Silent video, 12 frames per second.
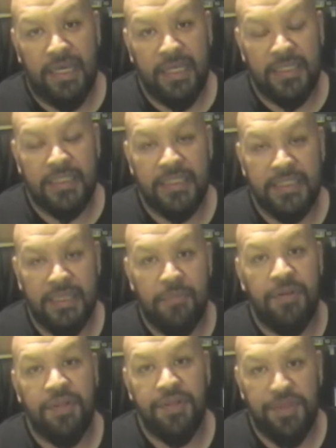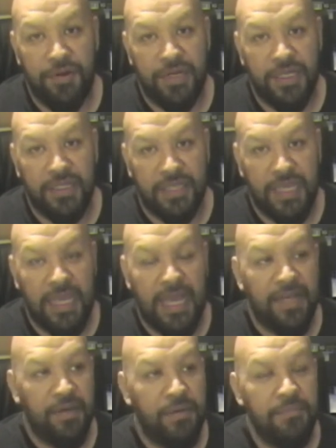On December the 30th, they
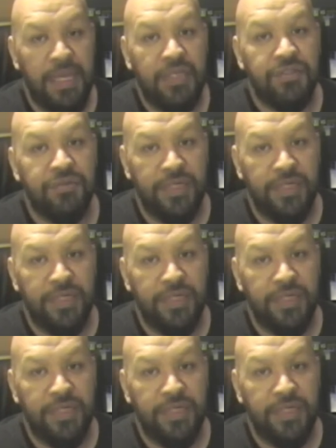had a major